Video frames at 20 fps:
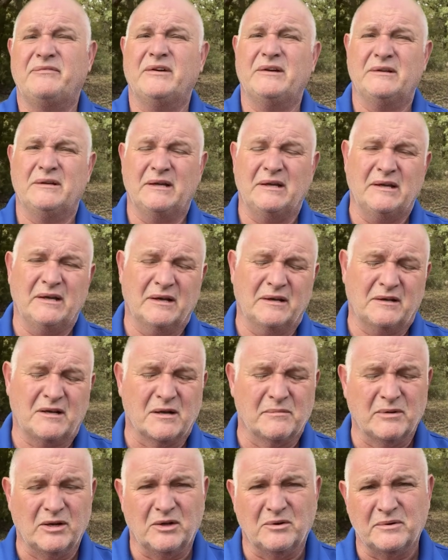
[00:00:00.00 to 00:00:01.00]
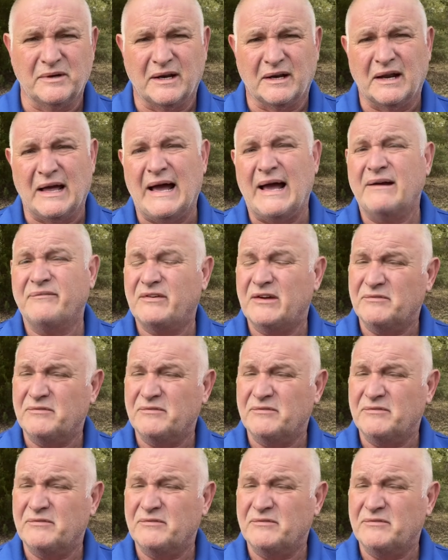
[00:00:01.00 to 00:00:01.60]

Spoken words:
in life,